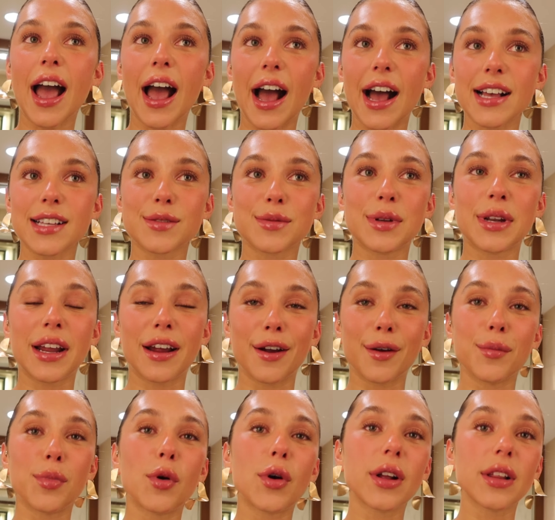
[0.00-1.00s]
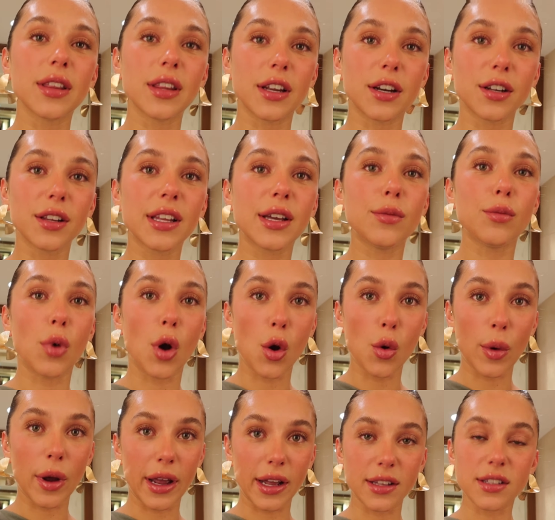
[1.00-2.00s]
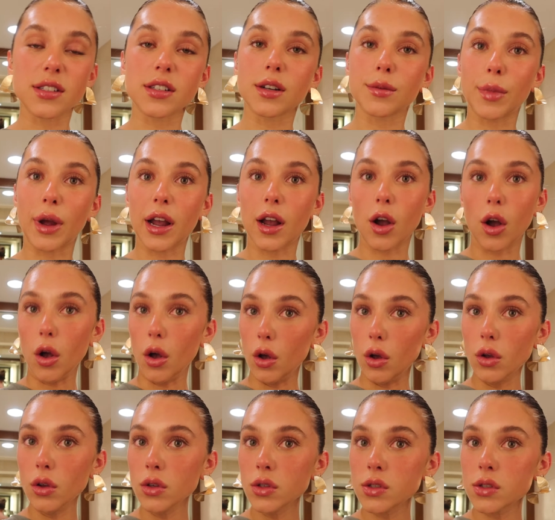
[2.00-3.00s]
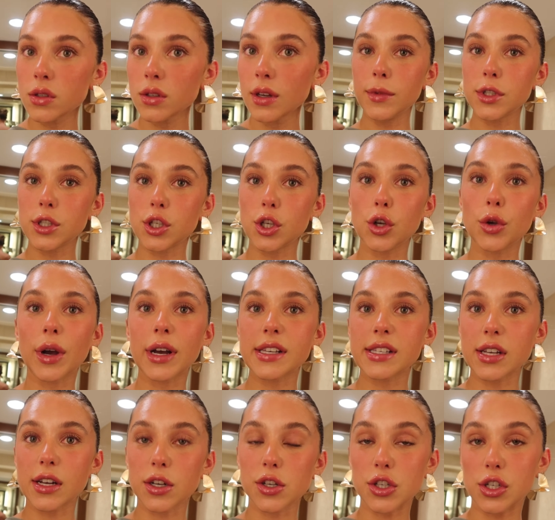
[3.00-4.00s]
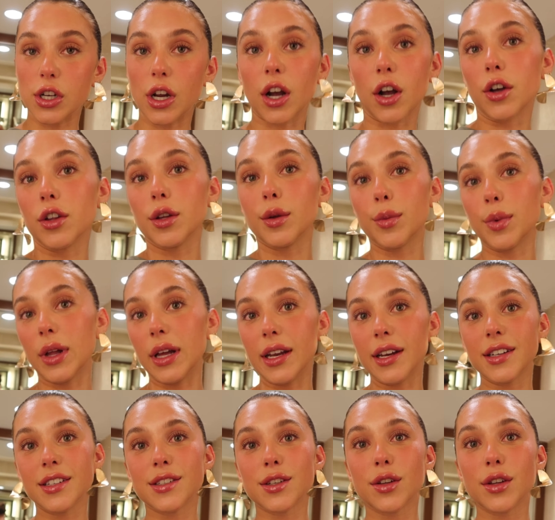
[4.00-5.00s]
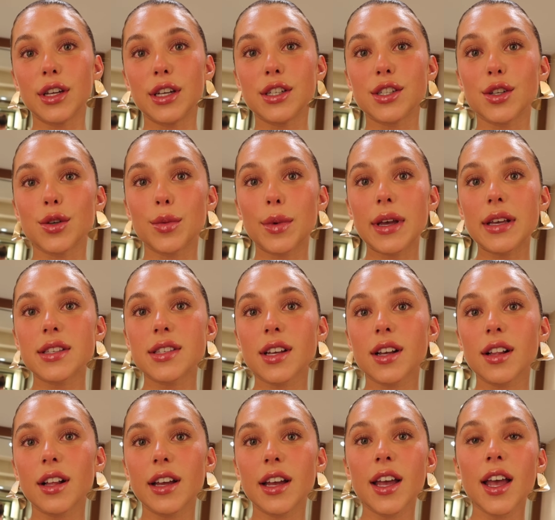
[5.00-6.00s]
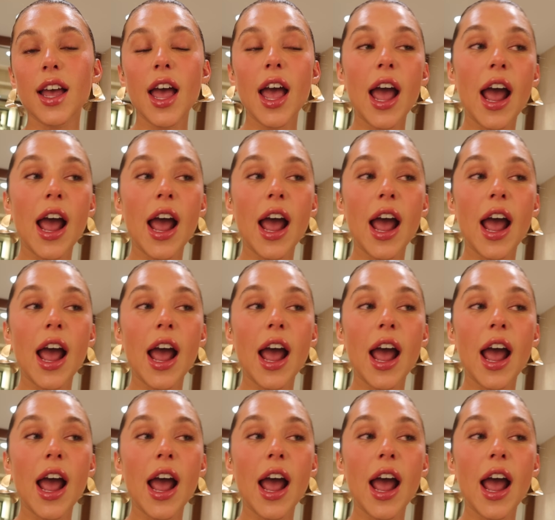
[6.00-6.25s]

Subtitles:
Aspen Airport literally won't answer my calls, so you guys are stuck on the plane until they do, basically.